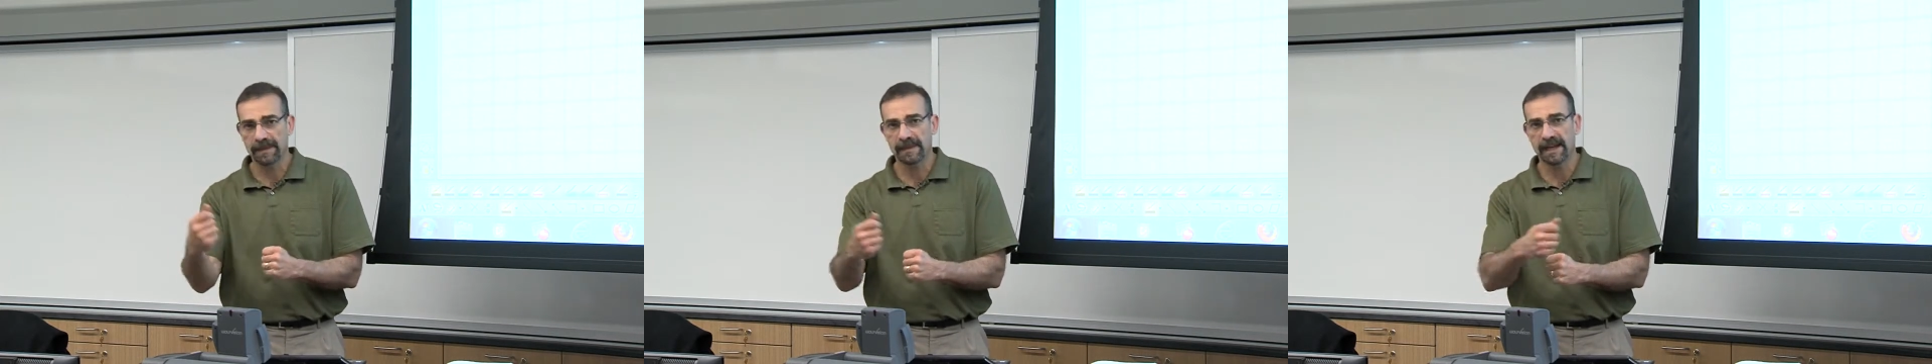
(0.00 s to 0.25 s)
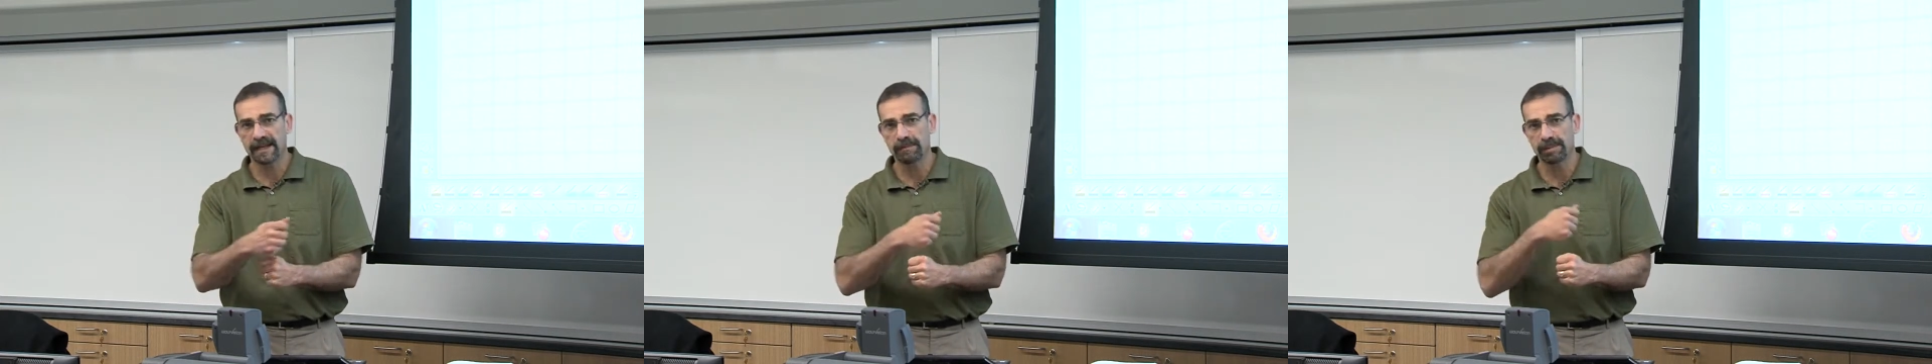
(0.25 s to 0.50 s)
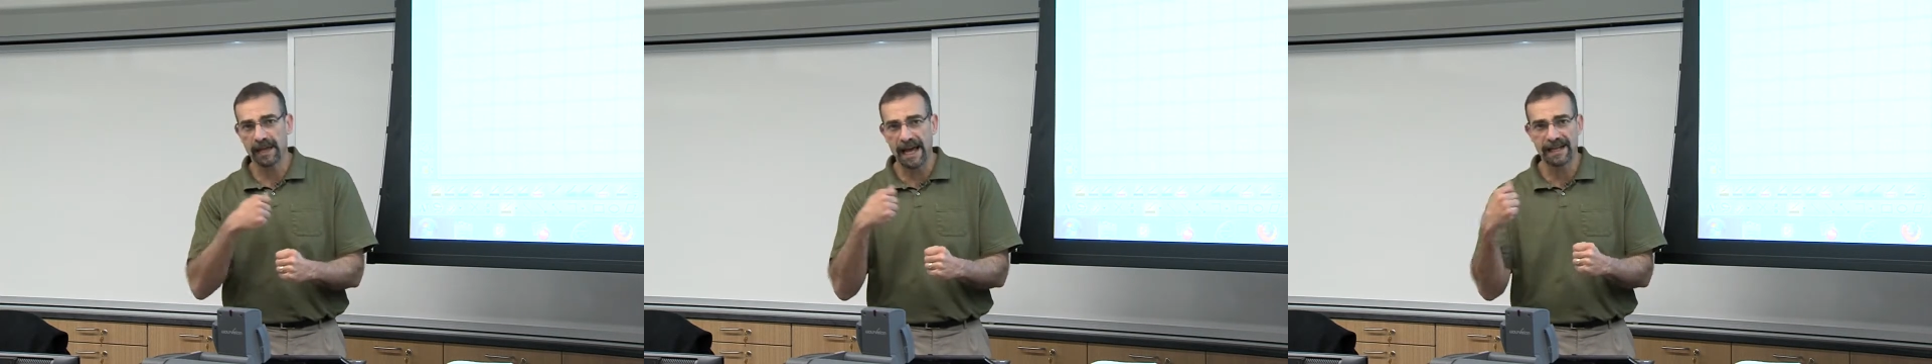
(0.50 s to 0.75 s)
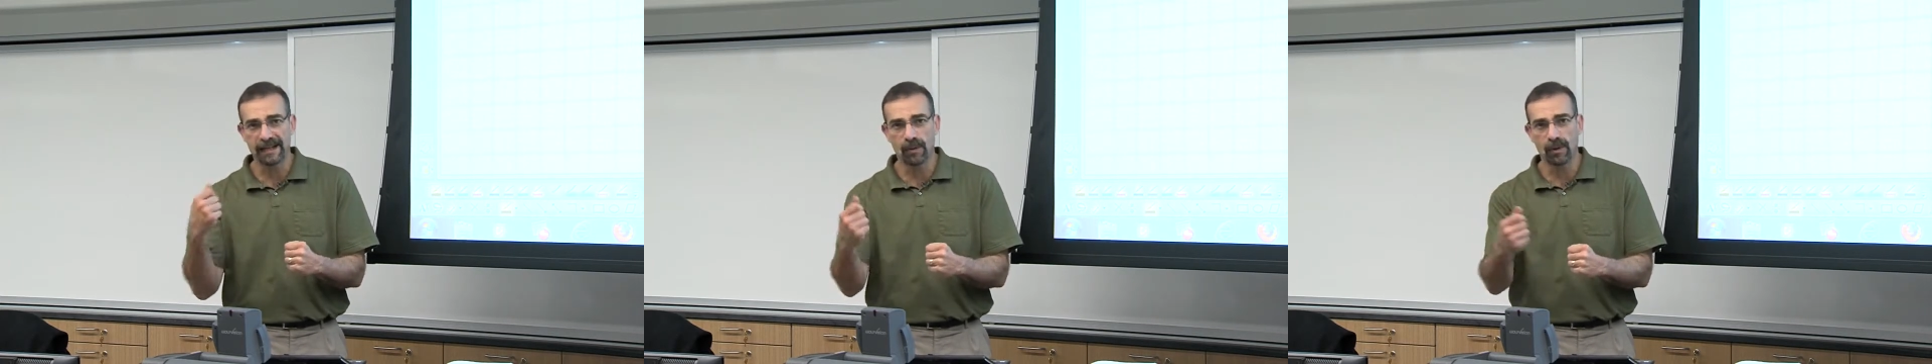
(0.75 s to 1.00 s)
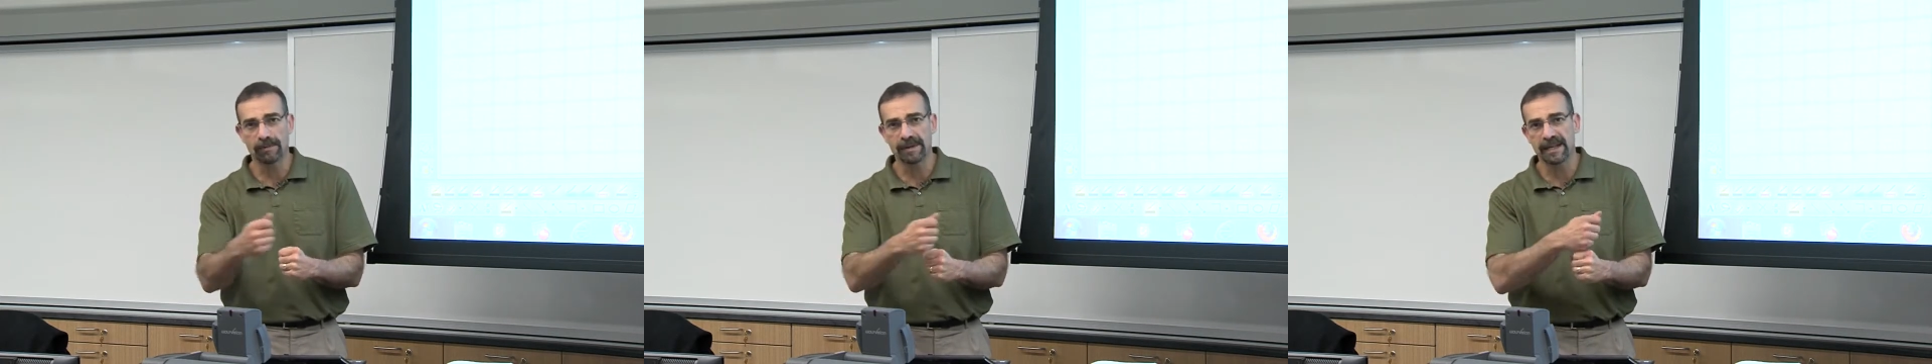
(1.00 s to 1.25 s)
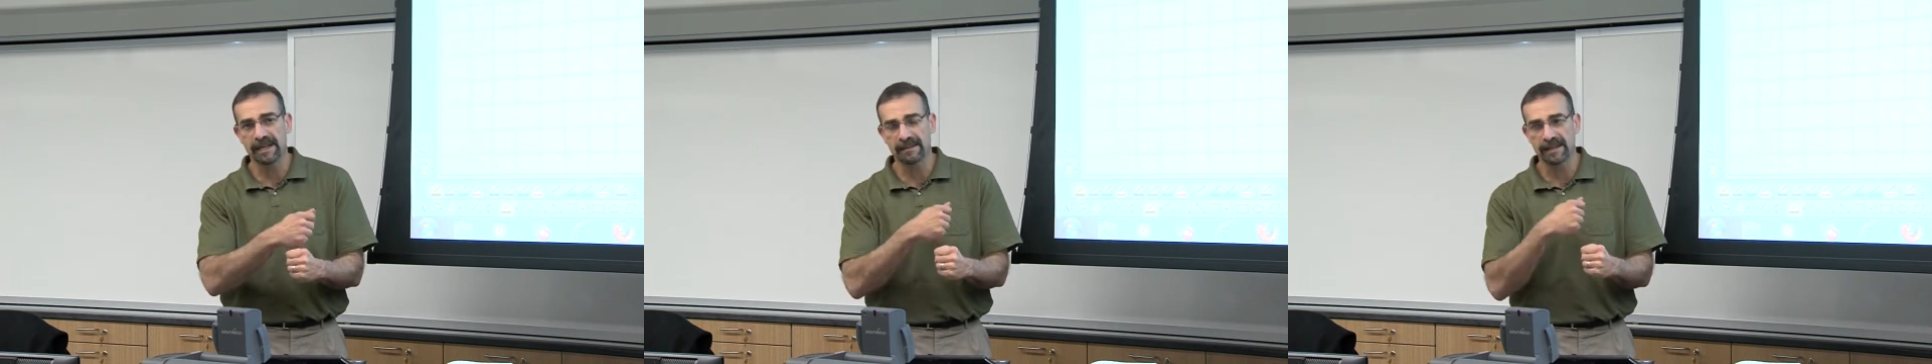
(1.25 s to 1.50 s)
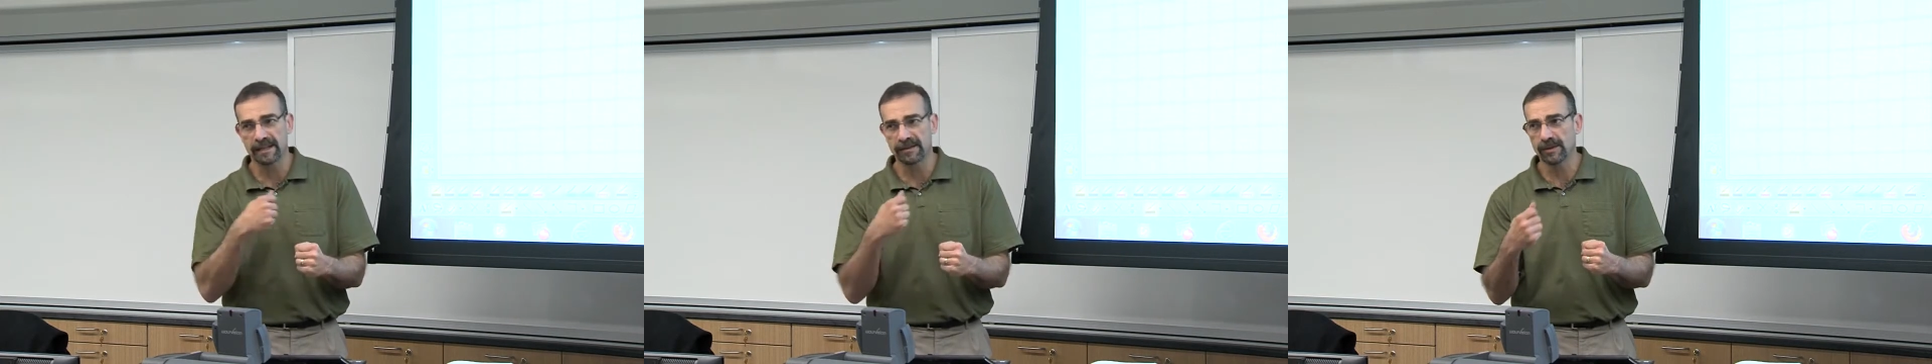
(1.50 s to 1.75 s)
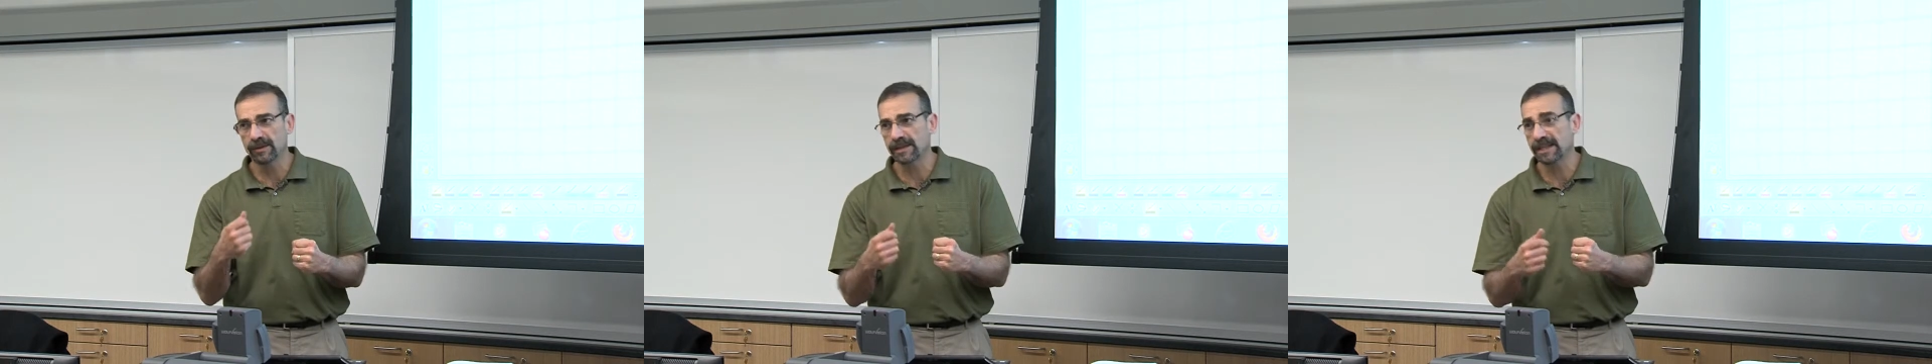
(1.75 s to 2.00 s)
like a planet orbiting the
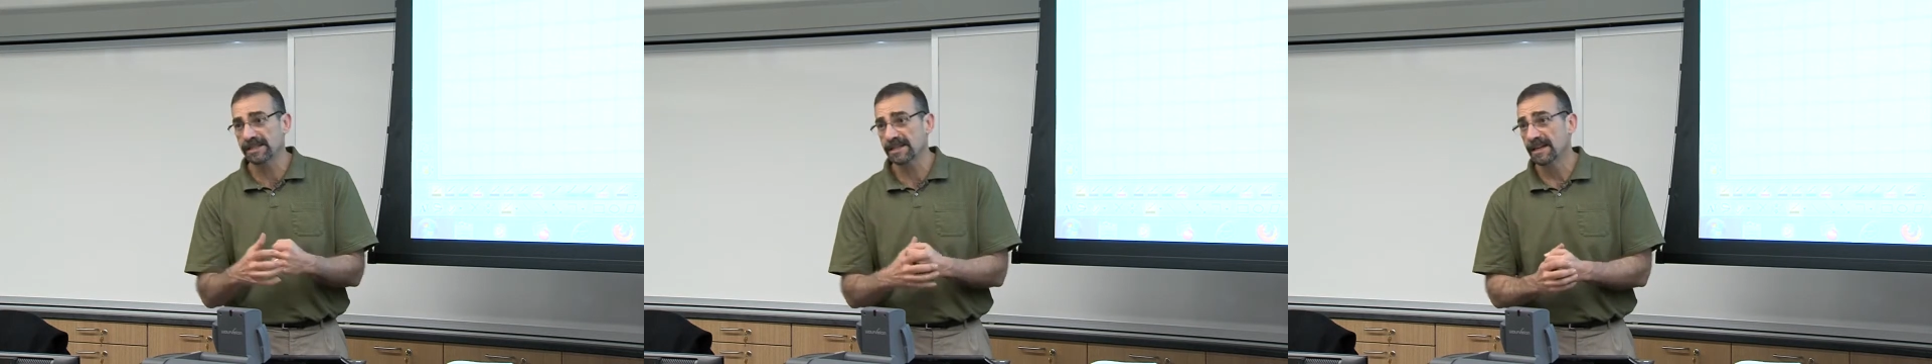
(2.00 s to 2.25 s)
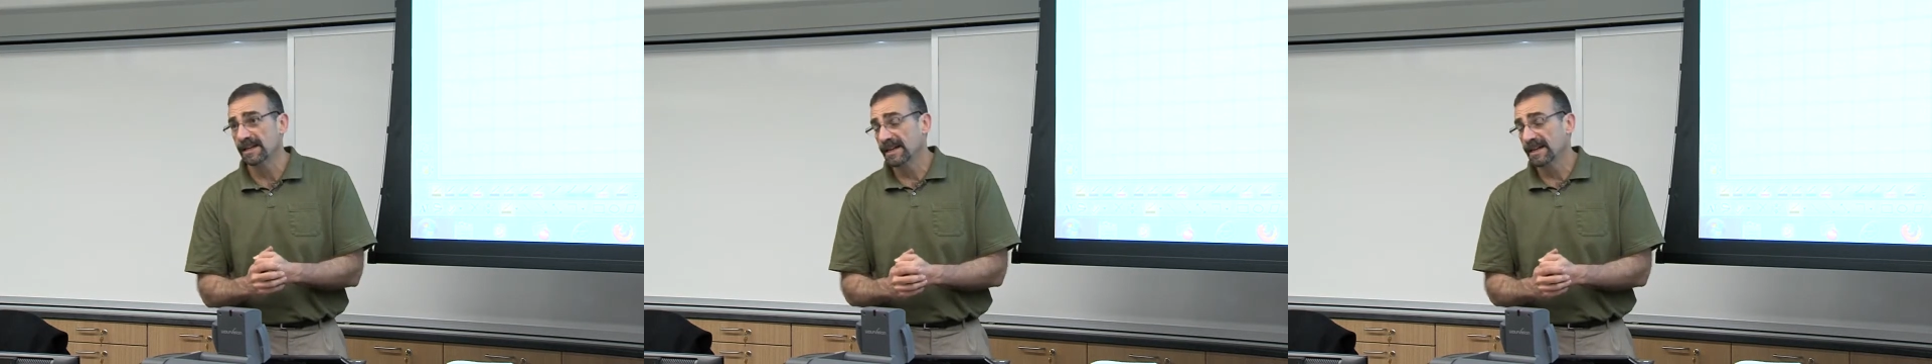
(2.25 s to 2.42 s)
nucleus,